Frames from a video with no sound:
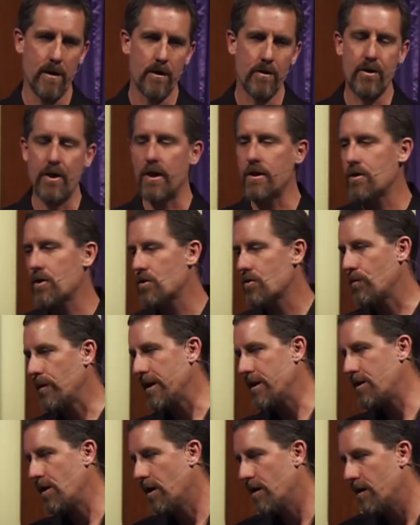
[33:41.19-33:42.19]
Jesus
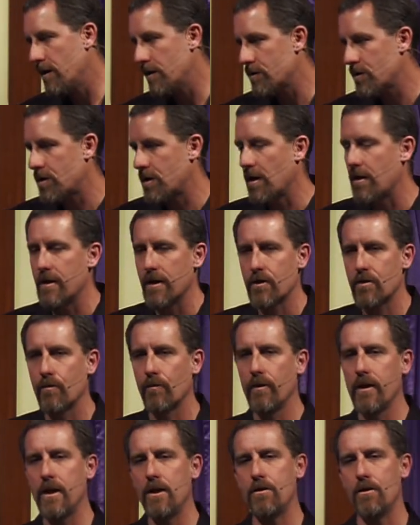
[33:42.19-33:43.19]
returns to this
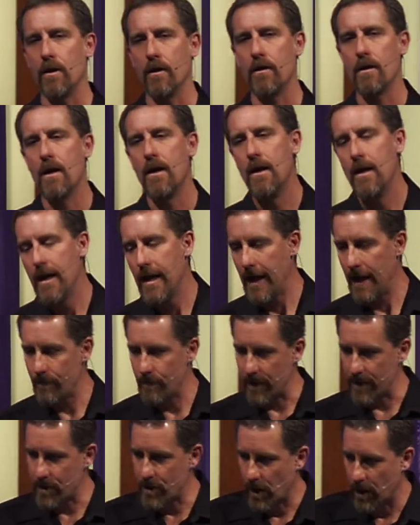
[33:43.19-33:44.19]
region. He
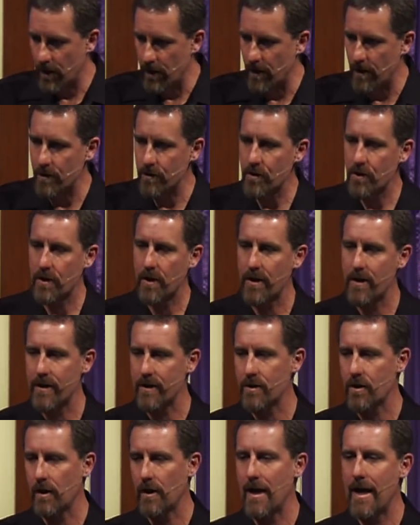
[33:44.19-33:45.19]
returns to
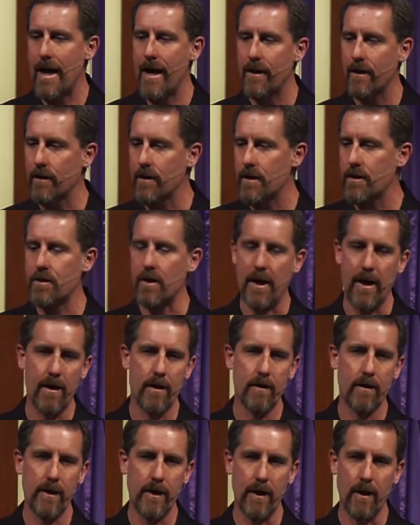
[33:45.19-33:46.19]
this land and this
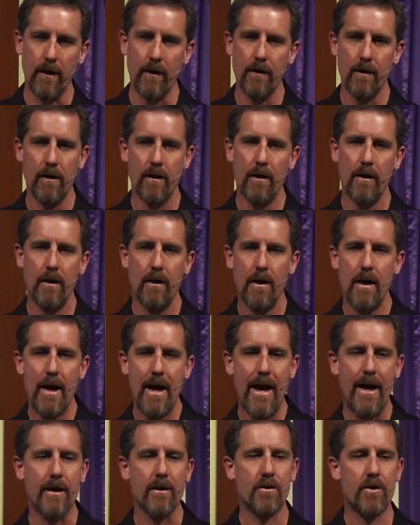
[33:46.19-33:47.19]
area.
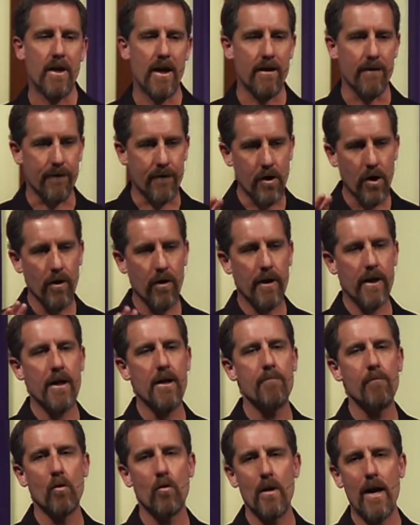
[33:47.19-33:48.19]
And instead of turning
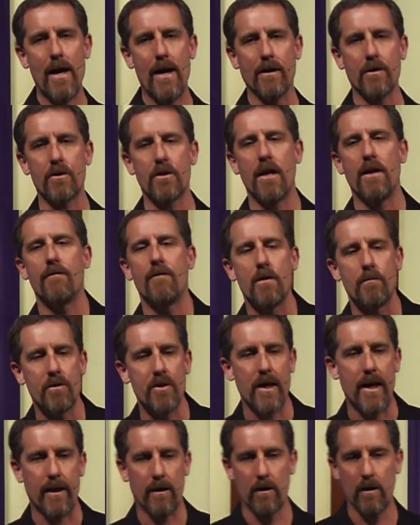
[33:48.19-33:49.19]
him away, instead of them
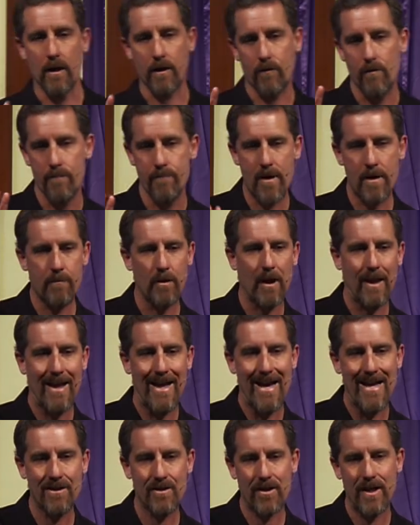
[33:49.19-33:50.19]
saying, look, remember
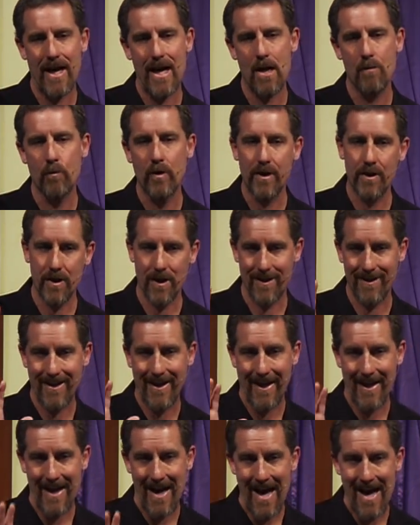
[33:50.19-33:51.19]
last time we said,
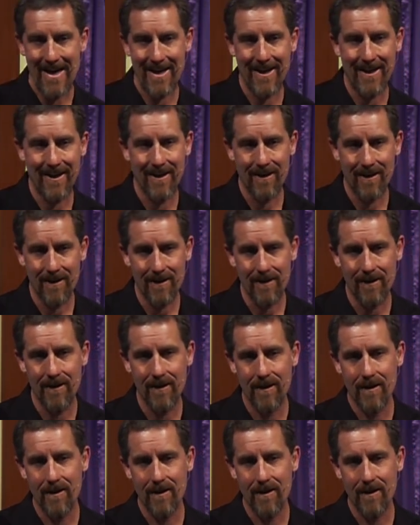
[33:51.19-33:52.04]
get out of here?